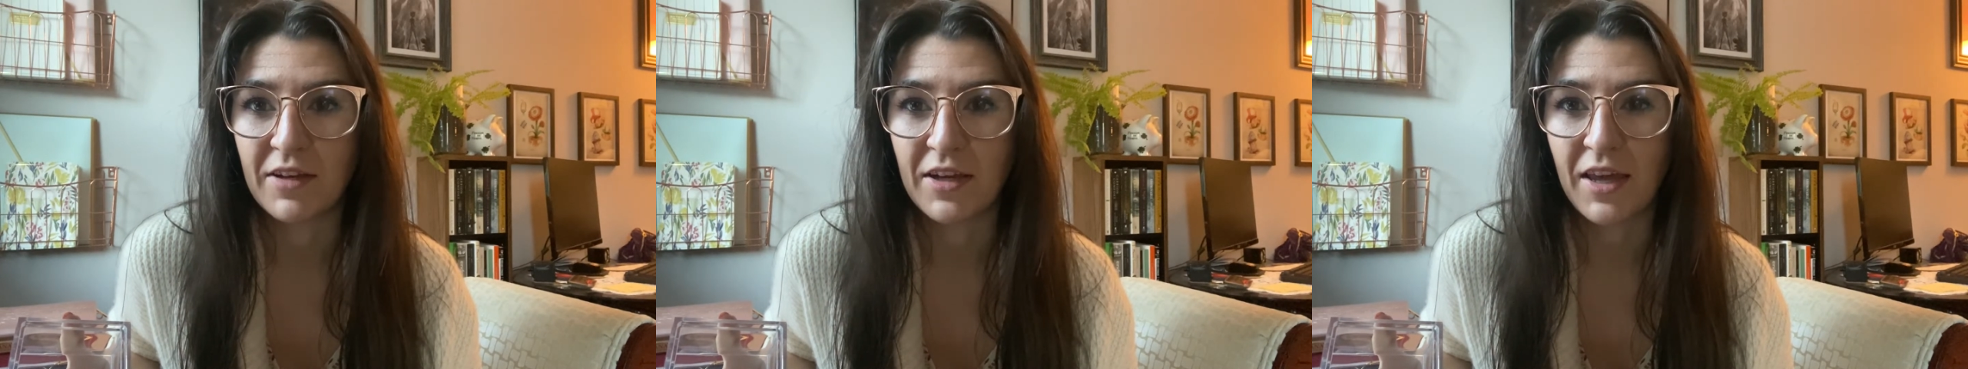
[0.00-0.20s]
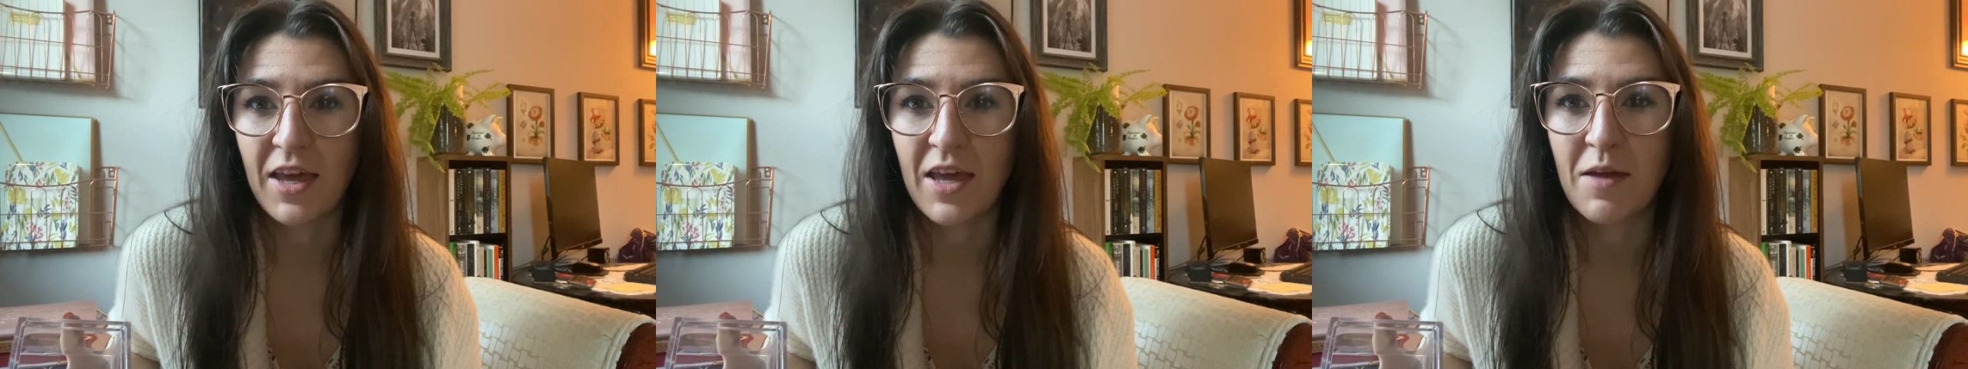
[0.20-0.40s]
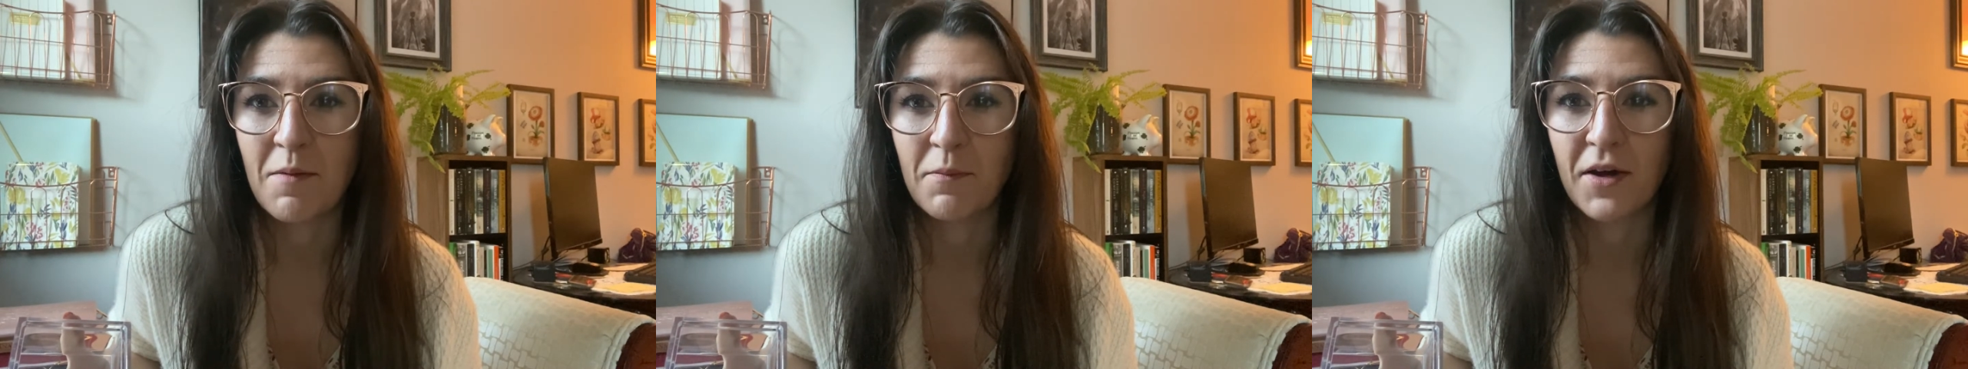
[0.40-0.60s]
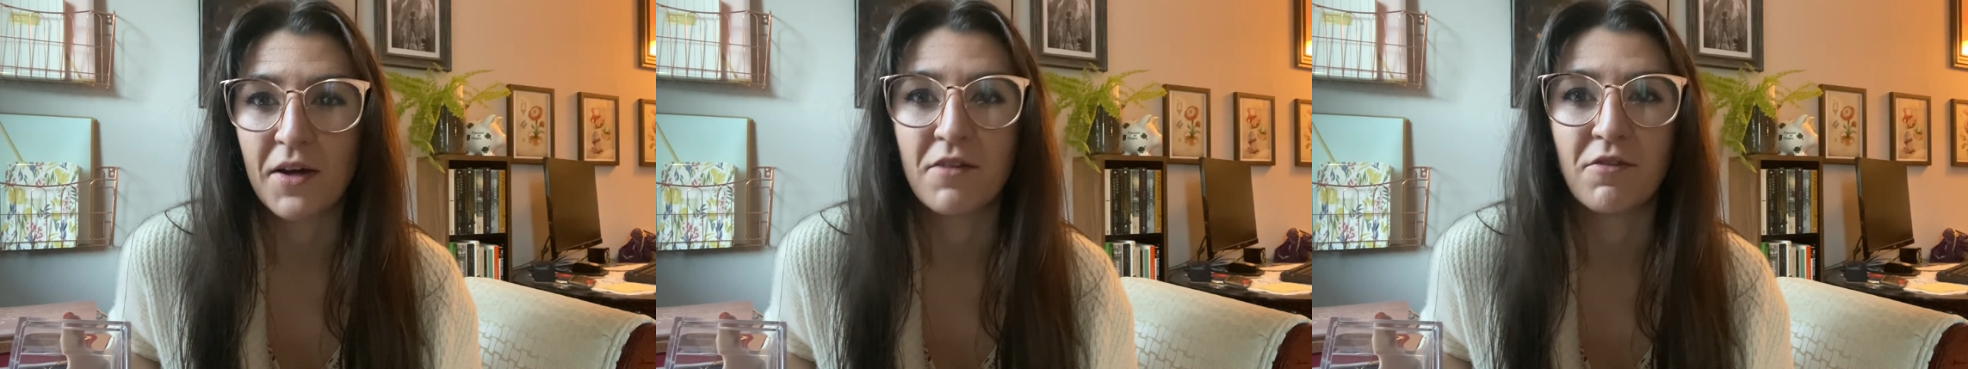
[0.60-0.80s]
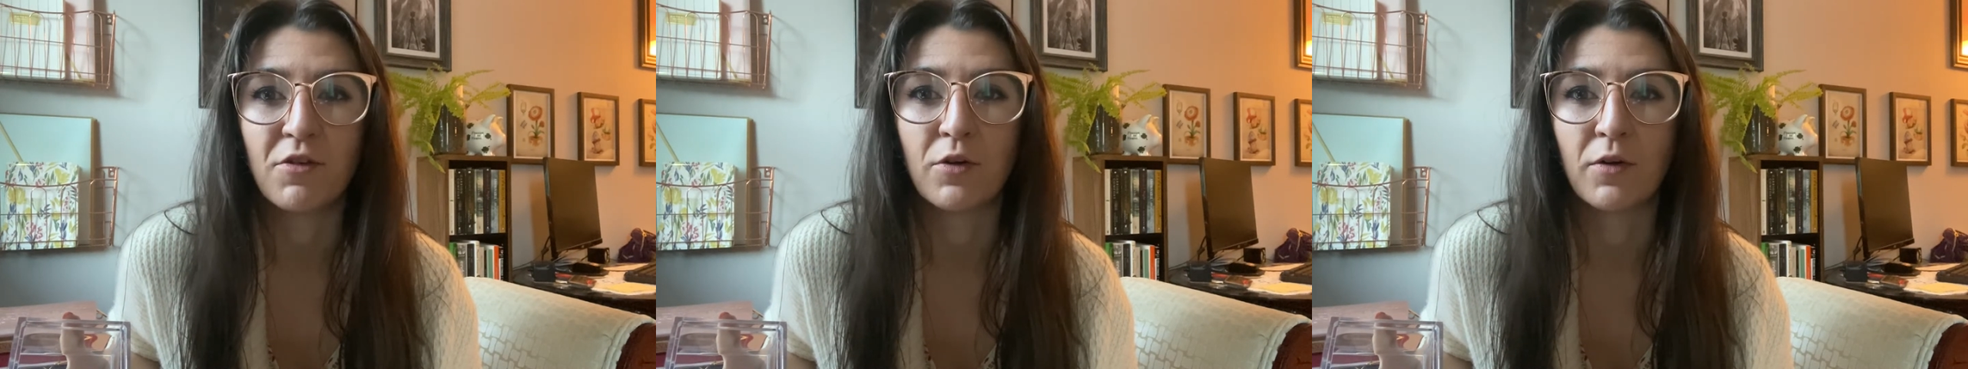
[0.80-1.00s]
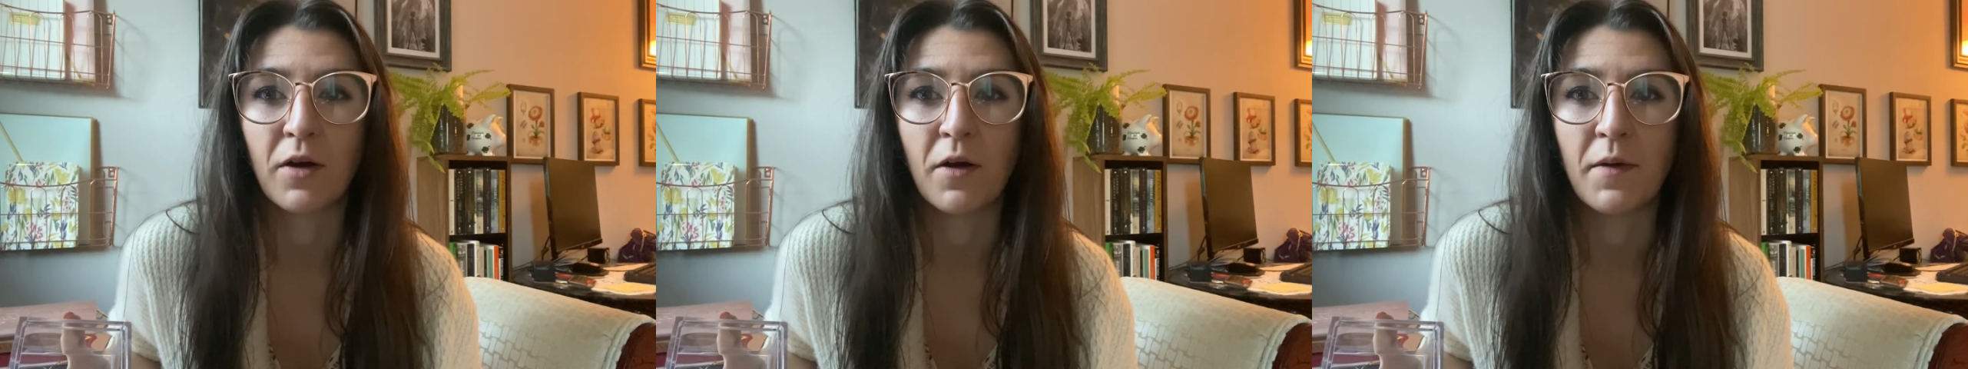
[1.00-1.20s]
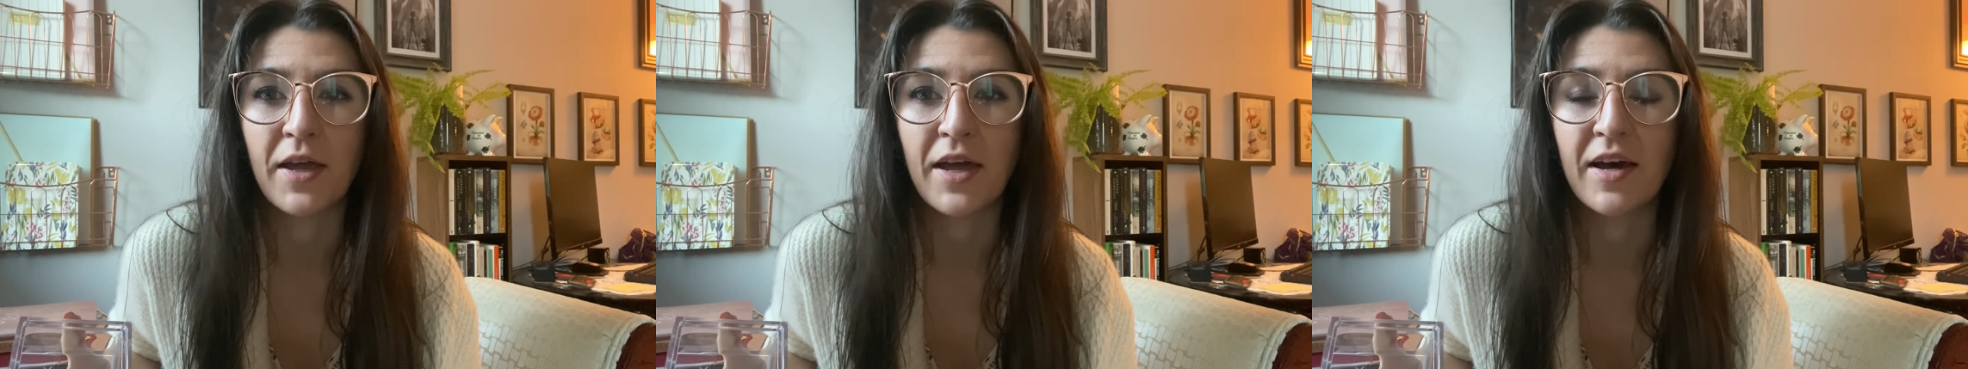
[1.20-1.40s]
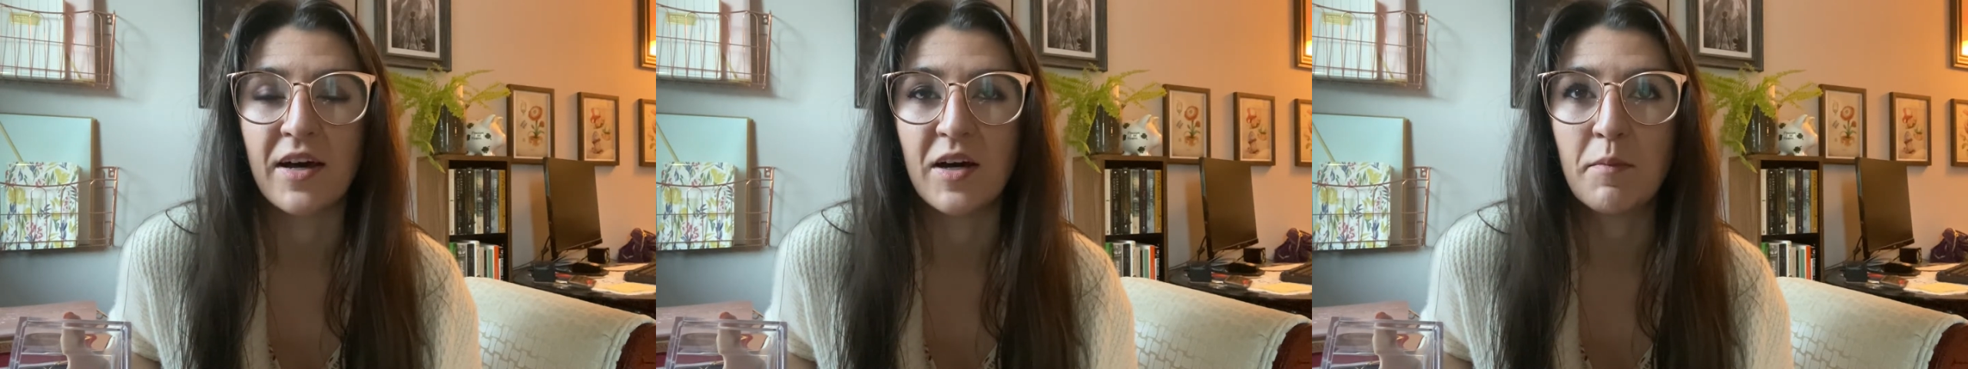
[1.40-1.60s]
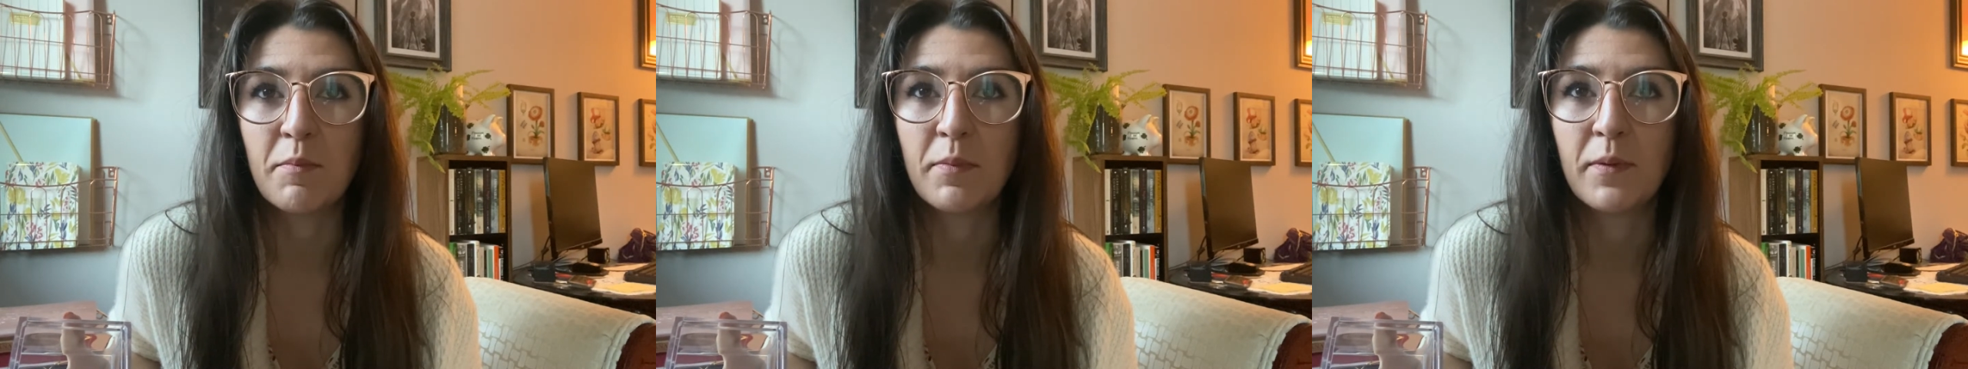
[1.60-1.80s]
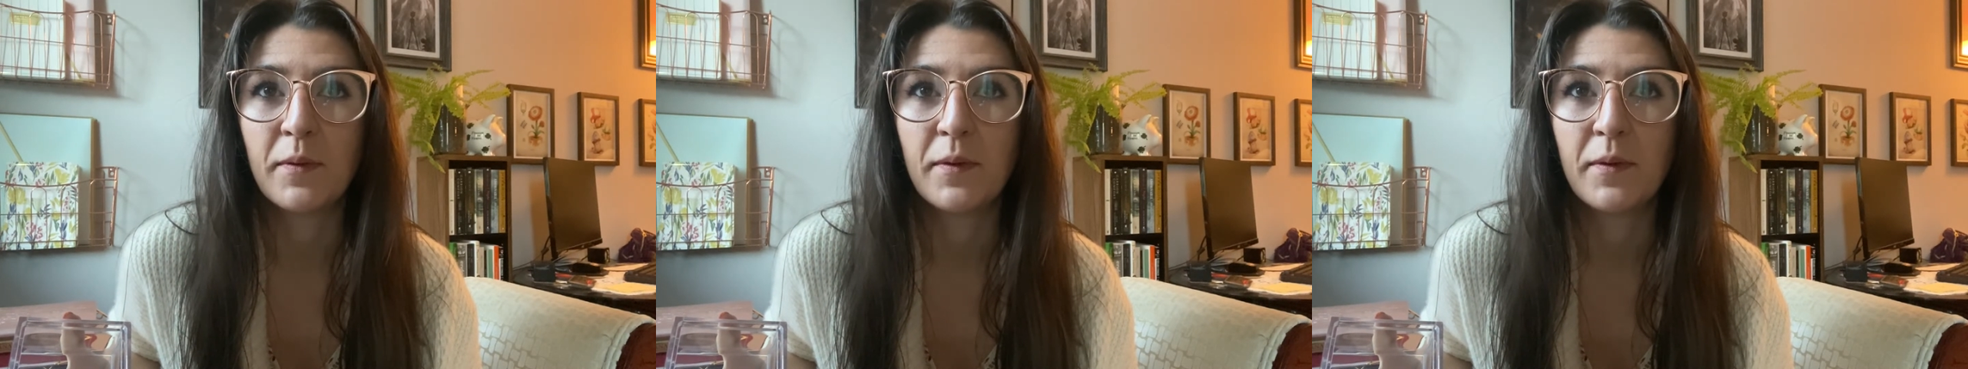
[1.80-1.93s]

like him kind of growing up.